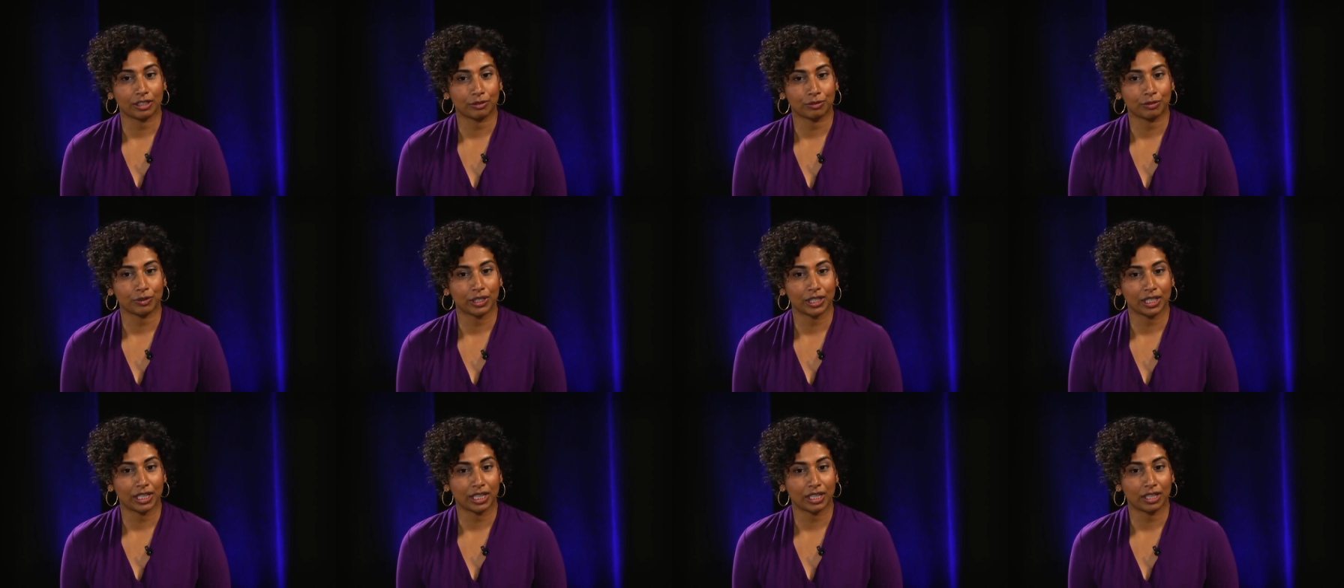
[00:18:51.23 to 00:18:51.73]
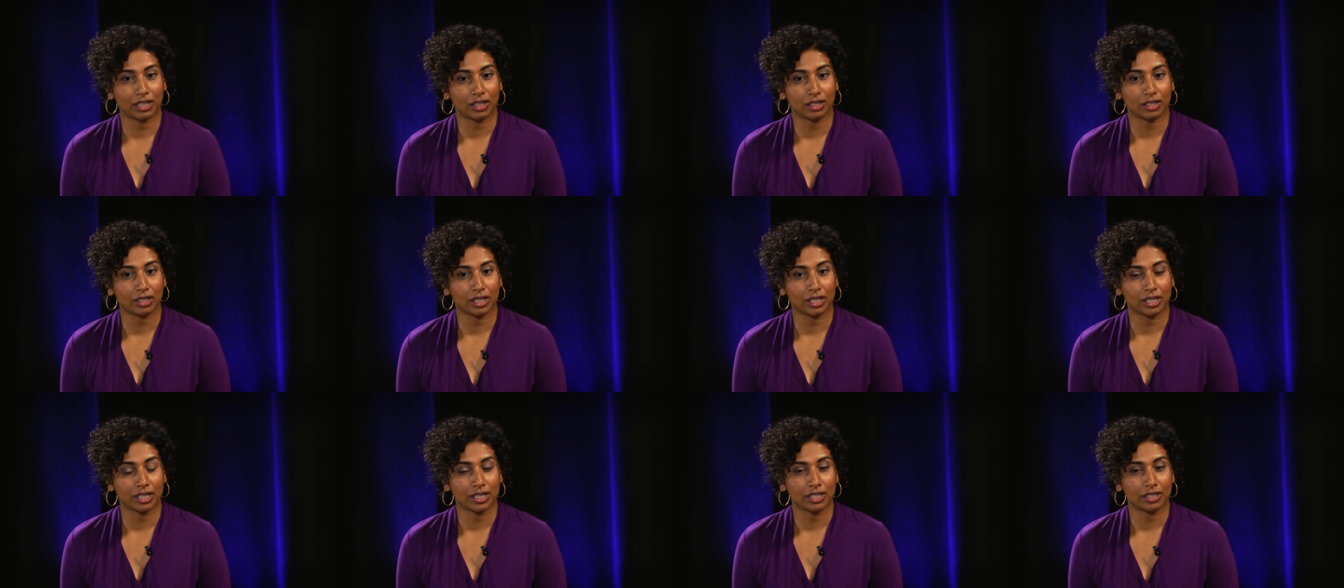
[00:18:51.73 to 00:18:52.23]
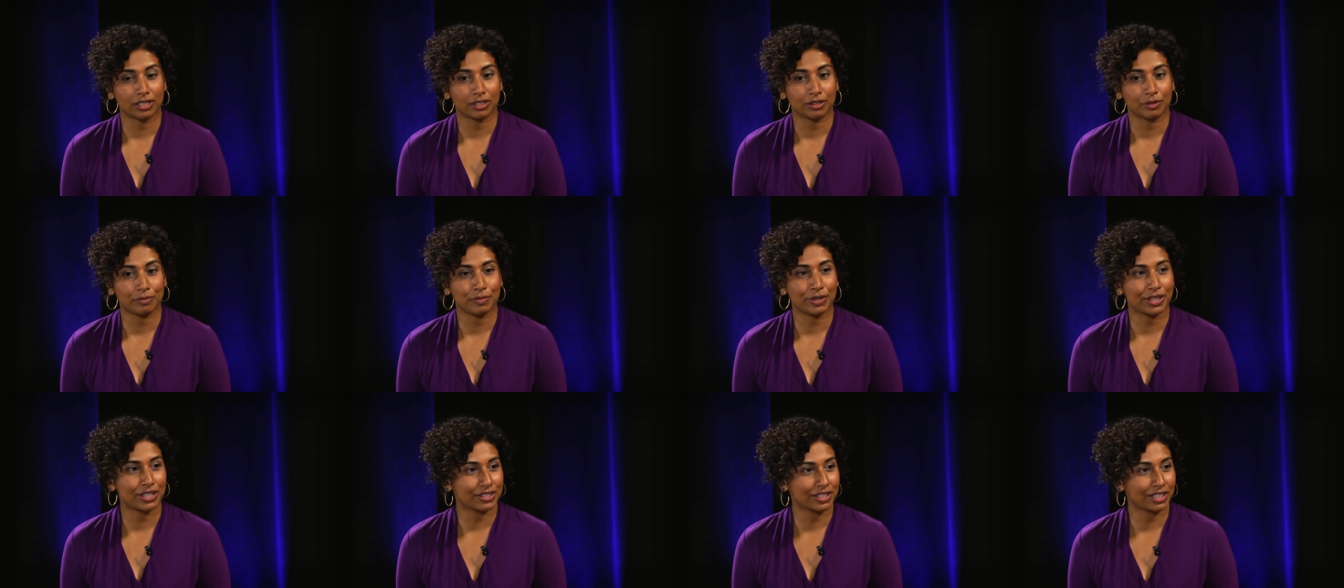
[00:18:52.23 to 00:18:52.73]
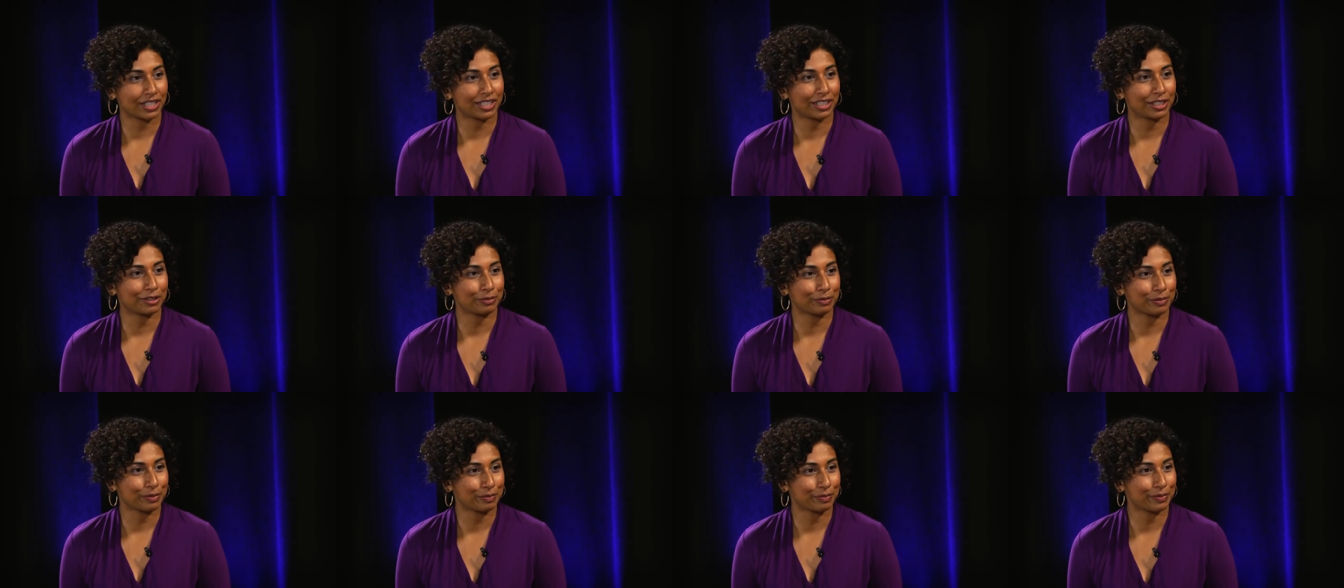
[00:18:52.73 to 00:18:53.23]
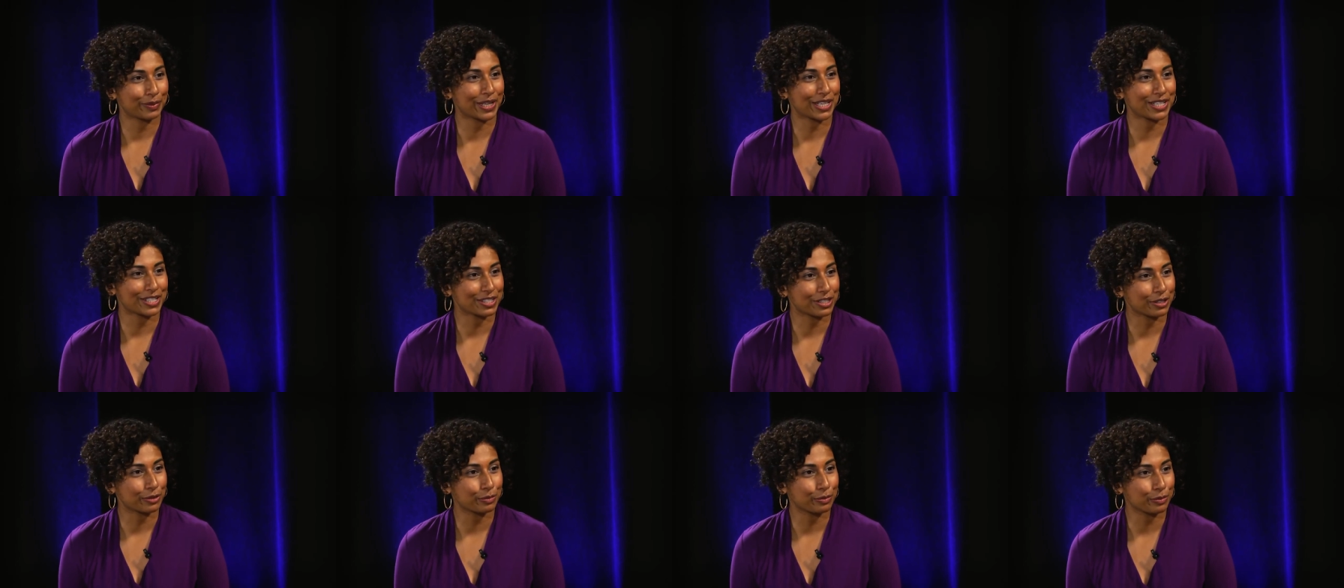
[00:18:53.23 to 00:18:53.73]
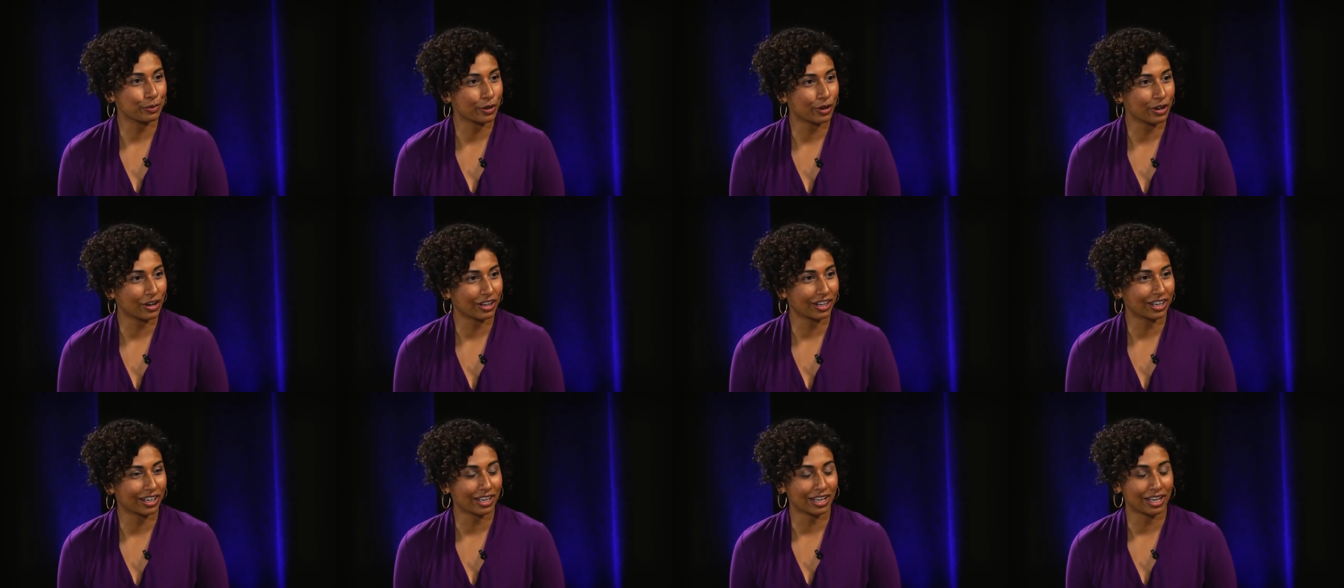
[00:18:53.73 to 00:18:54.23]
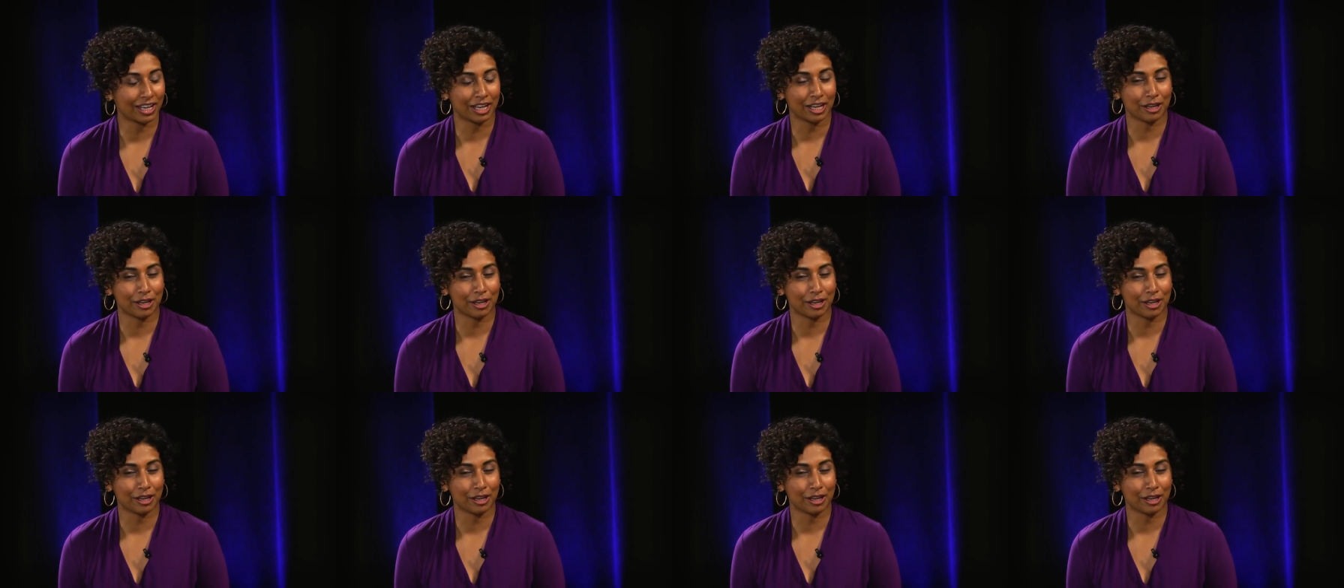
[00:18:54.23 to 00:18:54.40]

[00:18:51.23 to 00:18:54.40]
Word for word: really amazing place to work.